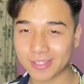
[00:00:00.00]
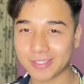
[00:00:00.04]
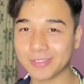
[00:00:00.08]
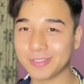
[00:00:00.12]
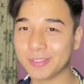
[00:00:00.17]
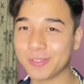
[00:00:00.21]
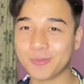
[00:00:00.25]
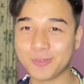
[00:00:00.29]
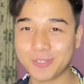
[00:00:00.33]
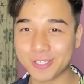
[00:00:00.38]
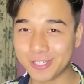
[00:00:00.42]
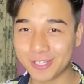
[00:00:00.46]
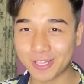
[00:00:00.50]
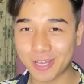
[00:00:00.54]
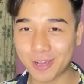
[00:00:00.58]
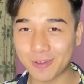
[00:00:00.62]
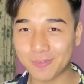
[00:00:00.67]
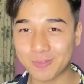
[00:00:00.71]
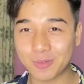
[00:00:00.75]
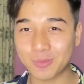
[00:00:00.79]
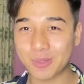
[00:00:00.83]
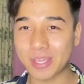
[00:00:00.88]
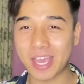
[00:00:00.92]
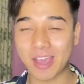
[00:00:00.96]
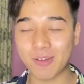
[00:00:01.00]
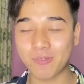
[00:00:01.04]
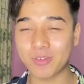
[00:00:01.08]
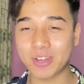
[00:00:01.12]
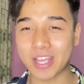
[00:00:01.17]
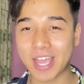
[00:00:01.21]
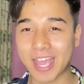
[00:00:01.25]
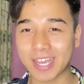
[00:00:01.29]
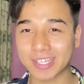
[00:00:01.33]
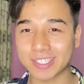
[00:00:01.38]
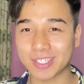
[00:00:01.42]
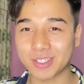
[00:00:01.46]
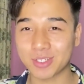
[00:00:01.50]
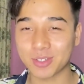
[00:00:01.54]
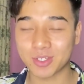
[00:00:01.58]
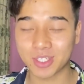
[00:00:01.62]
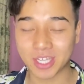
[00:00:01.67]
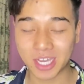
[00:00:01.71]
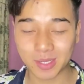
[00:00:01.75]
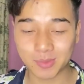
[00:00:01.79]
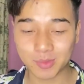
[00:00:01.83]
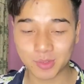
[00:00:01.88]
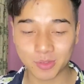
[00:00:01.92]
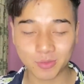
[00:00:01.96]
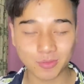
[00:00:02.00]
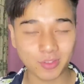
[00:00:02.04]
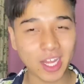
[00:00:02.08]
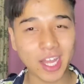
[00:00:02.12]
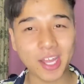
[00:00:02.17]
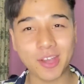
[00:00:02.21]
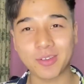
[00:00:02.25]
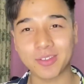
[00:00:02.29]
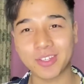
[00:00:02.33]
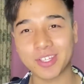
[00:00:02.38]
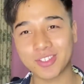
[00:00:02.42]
We have reacted to Time to Fly on this